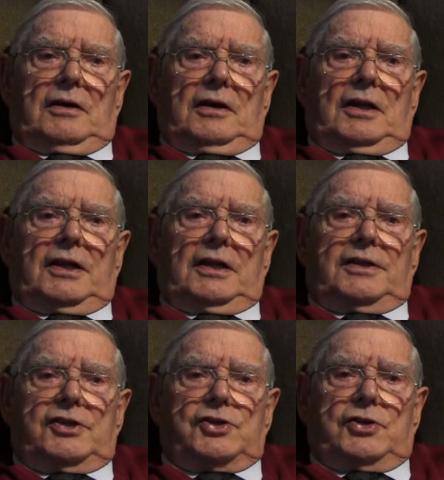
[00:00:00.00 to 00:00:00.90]
a little
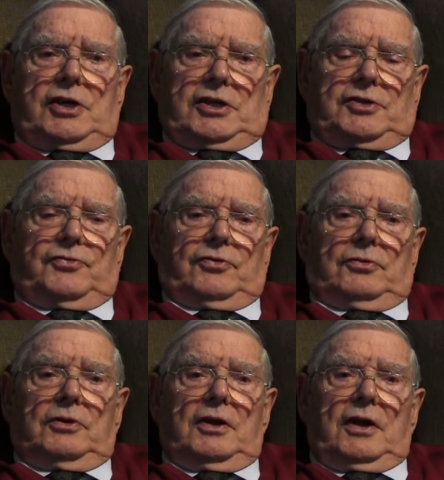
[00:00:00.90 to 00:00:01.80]

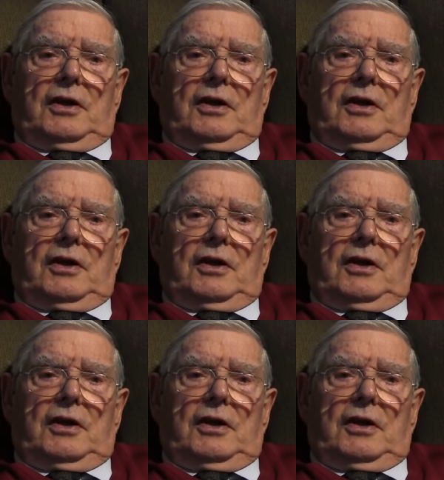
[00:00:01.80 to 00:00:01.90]
distasteful